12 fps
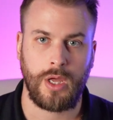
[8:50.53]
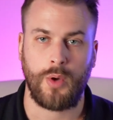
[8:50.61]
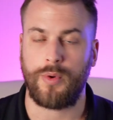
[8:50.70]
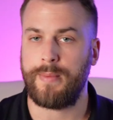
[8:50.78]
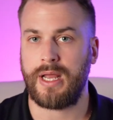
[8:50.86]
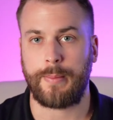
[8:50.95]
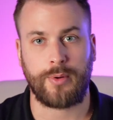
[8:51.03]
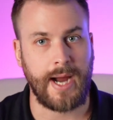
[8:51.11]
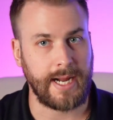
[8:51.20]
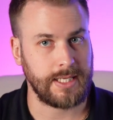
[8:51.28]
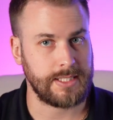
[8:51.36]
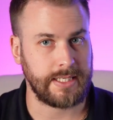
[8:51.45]
We made a
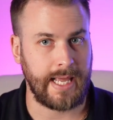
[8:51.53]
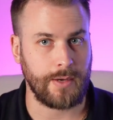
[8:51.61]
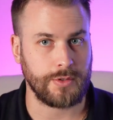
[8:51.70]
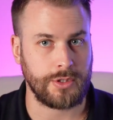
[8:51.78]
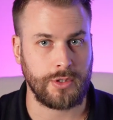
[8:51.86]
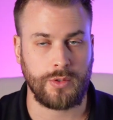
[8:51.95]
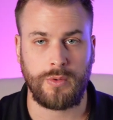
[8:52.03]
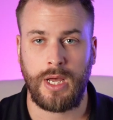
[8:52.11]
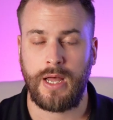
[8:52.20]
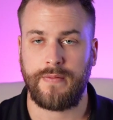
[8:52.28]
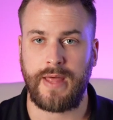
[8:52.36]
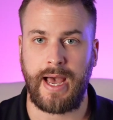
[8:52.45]
practice account too,
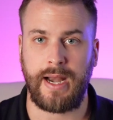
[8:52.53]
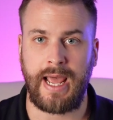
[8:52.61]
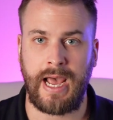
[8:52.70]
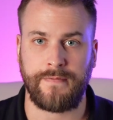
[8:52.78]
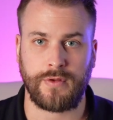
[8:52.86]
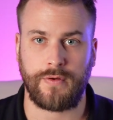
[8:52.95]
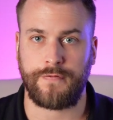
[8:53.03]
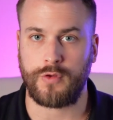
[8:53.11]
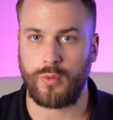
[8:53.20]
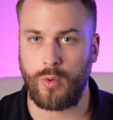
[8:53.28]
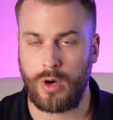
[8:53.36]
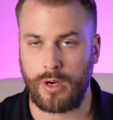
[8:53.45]
that after a
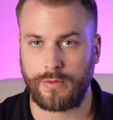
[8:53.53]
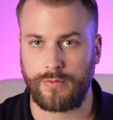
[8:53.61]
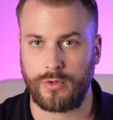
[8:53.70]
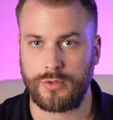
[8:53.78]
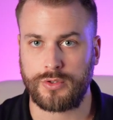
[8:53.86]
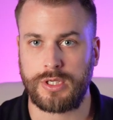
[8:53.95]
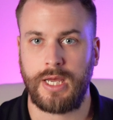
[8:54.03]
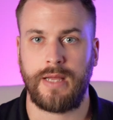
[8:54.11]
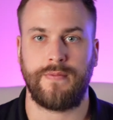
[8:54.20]
few walkthroughs,